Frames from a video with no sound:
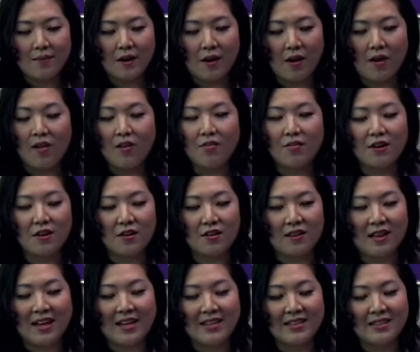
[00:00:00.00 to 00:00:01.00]
all of their
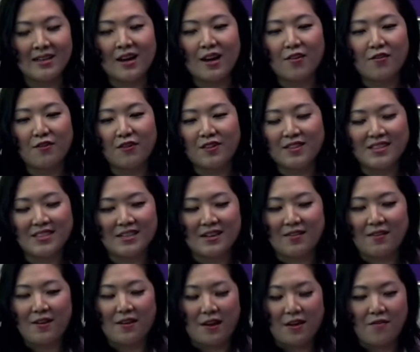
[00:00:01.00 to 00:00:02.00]
latest conferences
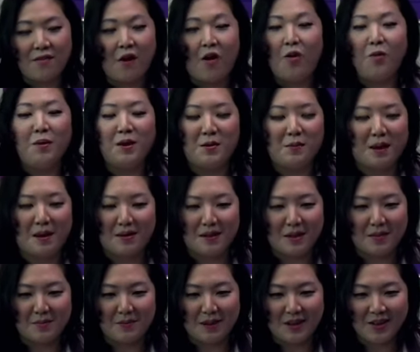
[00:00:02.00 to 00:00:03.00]
have, have all been about
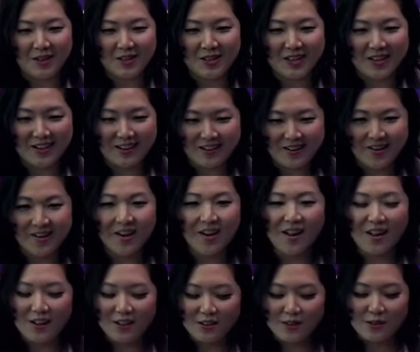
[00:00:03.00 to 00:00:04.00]
like blockchain art.
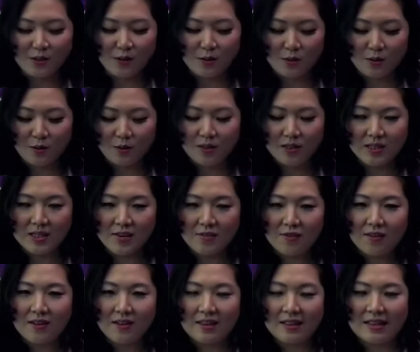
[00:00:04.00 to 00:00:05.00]
So
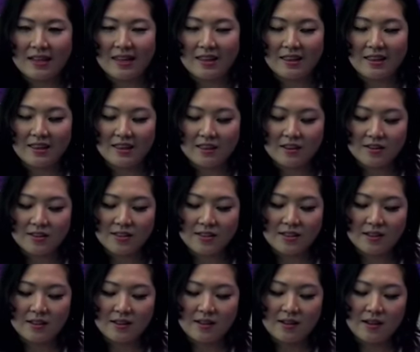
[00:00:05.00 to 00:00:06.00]
definitely, I think there's
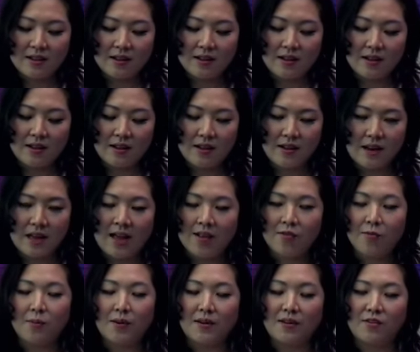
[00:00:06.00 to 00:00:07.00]
a uh, an
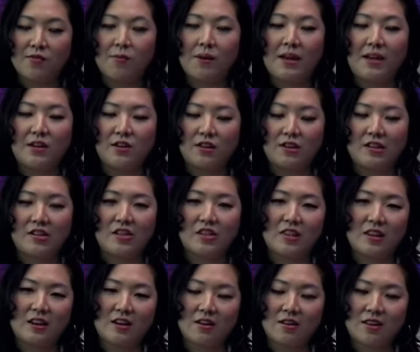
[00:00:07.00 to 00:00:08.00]
aspect of patronage
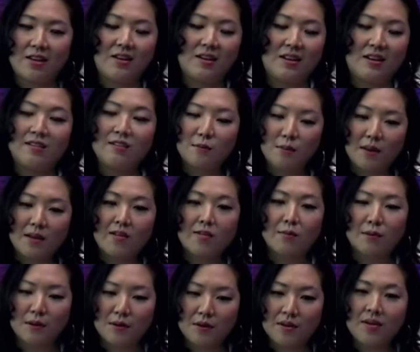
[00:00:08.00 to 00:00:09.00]
there that needs to be
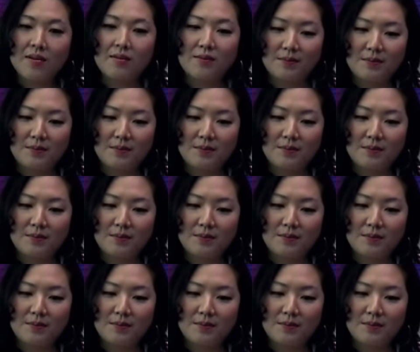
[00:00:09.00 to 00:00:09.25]
explored.